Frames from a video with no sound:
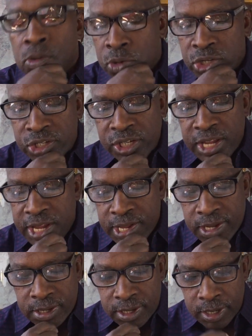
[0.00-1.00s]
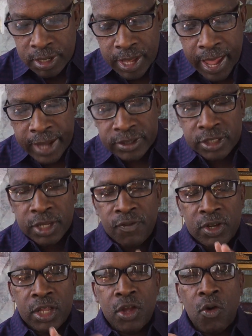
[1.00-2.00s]
we're seeing
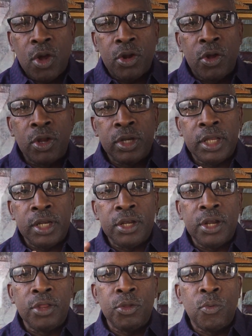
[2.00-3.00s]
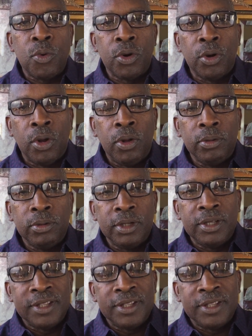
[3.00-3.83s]
activity going on in another world